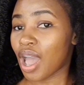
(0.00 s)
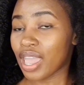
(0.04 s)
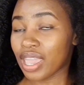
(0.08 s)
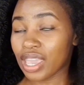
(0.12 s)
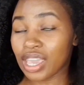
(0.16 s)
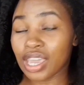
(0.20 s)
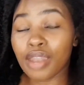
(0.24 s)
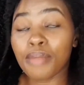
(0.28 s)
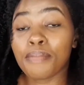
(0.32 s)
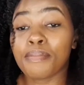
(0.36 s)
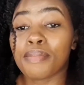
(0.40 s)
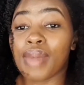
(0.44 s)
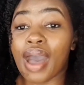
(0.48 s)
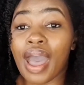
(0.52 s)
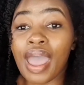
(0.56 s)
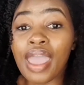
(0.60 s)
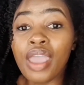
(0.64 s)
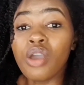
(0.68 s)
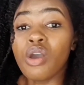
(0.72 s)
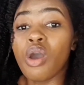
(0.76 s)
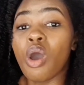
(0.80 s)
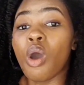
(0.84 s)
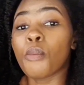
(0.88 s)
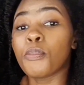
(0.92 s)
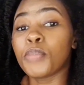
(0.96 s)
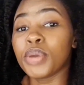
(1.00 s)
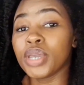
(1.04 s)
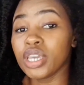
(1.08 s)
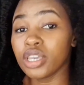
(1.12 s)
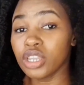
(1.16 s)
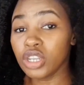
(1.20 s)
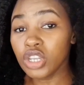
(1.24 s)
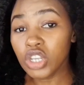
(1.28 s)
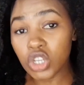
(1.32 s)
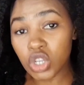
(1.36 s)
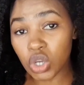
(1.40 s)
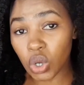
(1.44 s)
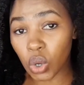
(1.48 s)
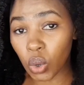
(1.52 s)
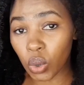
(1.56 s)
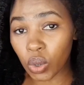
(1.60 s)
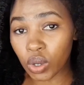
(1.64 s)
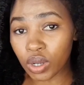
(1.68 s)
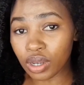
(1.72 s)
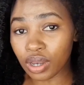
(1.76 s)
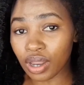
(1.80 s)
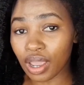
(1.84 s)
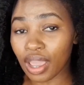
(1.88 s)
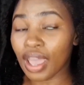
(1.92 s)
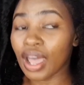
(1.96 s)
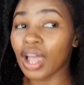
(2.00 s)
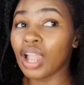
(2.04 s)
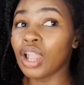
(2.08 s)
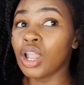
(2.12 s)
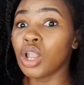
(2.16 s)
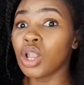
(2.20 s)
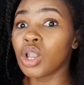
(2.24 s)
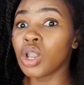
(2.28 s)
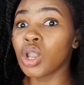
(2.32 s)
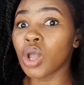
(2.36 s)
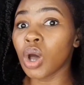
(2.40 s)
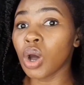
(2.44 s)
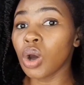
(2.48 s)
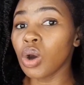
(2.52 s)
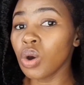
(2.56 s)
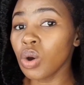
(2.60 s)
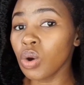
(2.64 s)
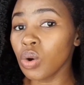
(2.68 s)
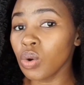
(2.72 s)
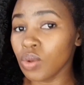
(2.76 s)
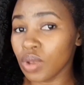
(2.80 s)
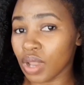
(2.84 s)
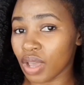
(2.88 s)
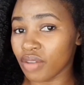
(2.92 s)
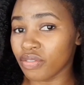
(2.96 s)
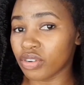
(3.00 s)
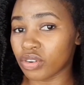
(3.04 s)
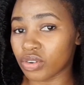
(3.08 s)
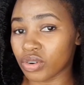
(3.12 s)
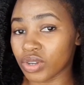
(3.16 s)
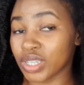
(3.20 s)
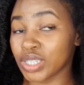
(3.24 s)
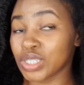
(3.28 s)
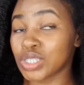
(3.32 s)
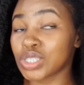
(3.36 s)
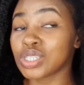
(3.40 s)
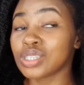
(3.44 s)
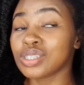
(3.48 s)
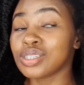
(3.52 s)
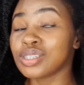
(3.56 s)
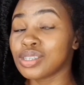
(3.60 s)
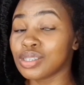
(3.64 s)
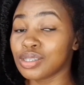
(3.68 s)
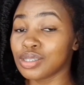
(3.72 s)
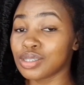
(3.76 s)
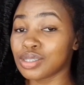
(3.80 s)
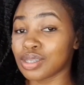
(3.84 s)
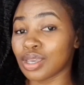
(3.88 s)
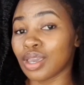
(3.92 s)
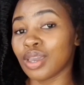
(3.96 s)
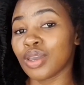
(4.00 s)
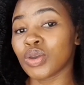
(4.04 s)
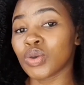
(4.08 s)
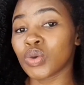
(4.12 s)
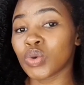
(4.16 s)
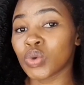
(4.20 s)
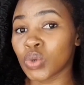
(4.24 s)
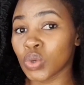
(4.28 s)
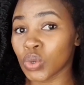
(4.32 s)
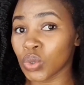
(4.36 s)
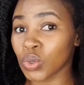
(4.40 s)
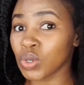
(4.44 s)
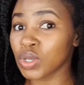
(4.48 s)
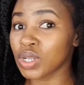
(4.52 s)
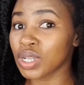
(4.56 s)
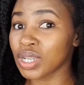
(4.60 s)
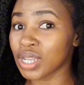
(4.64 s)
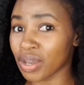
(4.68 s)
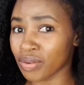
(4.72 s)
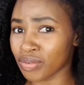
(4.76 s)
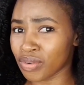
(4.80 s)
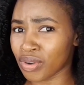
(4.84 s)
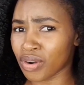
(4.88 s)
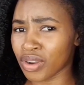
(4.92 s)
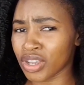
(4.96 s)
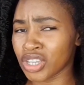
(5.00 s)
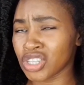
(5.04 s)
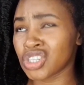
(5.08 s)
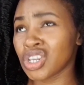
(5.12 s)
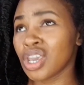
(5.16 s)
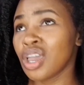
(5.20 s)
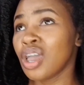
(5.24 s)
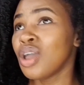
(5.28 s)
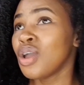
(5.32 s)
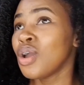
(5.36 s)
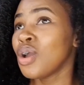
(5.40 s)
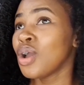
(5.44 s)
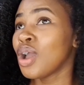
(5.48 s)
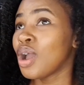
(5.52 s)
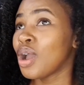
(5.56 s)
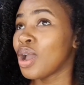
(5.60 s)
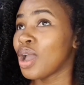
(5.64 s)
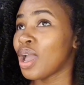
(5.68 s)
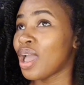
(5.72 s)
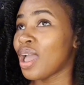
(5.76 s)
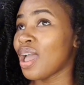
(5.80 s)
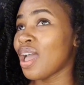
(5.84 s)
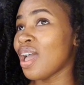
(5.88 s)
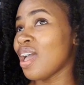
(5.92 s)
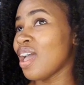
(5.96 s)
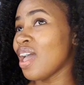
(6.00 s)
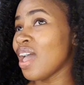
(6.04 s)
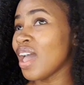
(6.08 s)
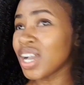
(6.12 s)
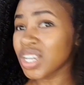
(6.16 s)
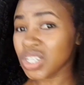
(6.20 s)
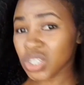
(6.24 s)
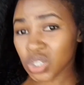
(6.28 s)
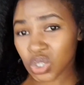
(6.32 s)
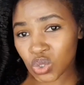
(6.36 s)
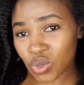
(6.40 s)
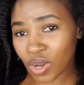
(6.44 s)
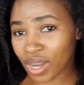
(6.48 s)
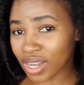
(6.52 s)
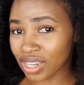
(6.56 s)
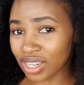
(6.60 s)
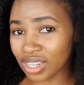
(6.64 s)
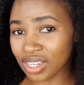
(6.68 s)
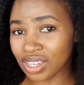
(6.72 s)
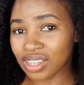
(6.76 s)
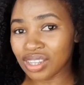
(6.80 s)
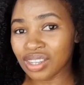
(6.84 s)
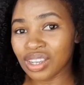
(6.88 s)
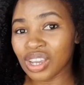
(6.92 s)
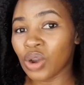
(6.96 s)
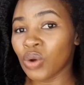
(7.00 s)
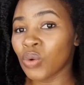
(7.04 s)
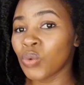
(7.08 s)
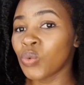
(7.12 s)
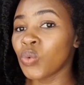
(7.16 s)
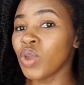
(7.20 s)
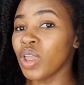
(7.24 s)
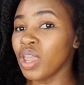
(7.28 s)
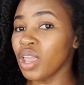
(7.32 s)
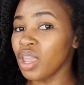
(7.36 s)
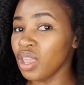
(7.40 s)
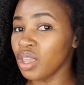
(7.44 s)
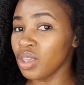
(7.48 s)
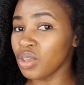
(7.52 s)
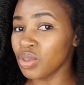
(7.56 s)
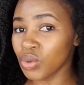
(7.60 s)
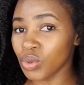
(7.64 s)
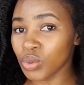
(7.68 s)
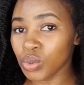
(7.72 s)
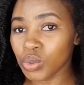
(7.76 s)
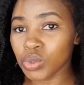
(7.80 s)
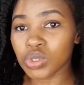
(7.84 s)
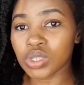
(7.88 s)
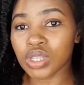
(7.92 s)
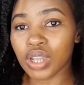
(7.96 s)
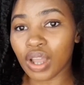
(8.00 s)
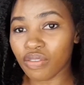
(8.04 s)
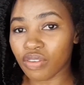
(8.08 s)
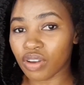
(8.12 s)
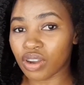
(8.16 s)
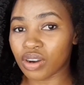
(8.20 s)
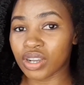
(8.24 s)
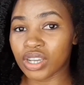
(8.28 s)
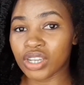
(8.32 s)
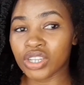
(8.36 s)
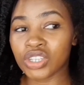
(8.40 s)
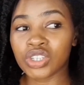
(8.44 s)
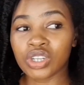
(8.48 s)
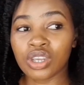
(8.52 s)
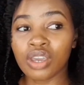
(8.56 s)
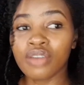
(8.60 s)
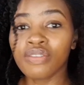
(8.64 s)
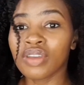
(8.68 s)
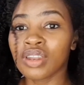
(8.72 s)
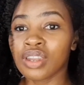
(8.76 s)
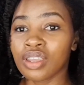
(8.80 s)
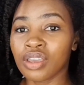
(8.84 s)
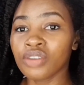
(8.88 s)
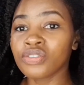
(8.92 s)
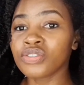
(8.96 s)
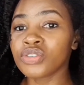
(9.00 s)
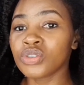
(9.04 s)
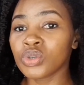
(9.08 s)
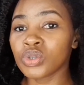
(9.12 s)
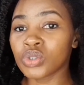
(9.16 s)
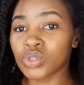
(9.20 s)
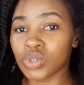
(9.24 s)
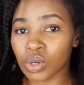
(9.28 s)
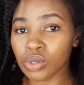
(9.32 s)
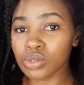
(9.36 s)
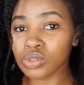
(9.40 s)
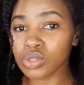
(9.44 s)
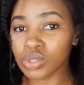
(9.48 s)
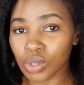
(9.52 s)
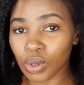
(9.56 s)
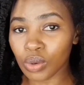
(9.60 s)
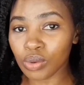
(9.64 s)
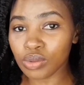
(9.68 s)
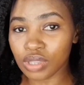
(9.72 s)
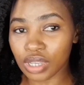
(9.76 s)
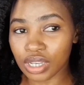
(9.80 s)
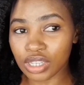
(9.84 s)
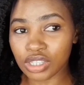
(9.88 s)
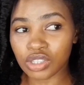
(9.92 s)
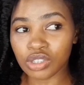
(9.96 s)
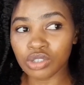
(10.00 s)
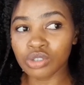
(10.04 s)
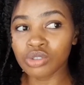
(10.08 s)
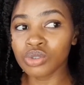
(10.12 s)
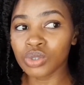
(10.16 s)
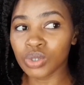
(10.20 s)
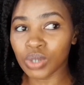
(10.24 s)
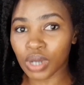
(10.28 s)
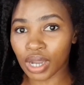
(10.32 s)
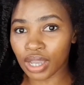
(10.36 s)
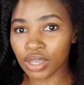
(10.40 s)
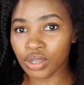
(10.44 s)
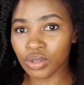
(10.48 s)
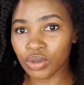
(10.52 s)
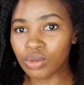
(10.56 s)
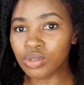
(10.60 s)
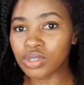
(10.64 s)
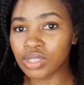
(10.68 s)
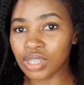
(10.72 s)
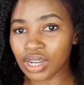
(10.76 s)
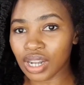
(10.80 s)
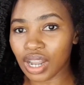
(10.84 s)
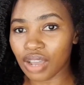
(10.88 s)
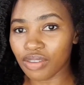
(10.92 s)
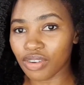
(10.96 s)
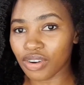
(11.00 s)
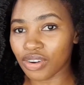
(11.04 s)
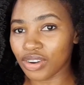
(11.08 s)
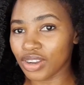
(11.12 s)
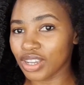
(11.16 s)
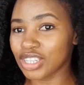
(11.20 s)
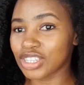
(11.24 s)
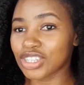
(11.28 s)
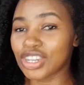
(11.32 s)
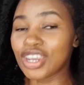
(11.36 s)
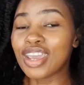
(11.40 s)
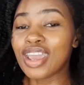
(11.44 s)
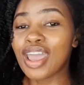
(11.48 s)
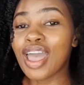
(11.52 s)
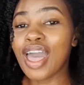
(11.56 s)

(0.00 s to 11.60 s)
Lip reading: In my opinion, a low leverage is a good leverage. Actually, we use leverage. Even if you don't know this, you are using leverage.